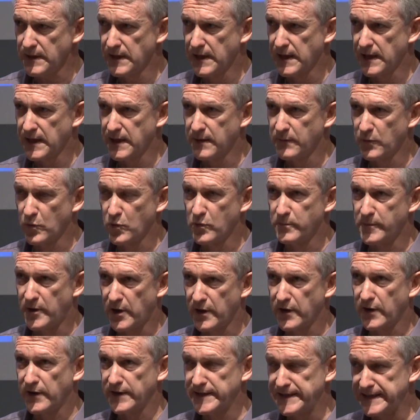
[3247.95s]
or
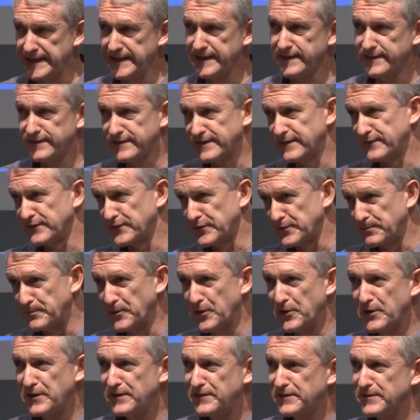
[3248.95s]
my ideas have
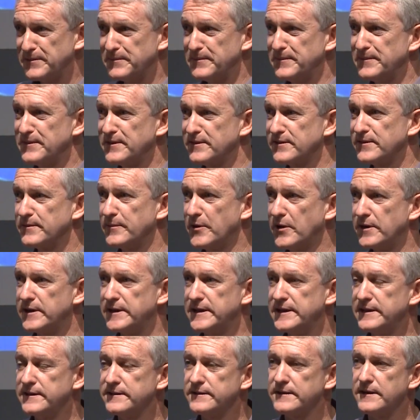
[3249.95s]
spurred some
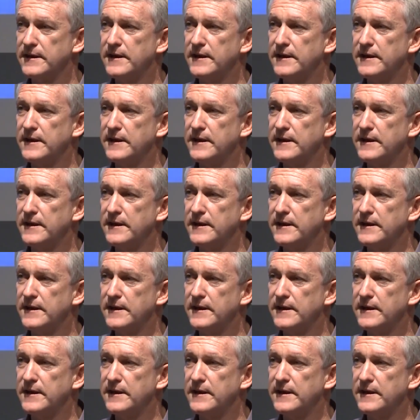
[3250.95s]
ideas.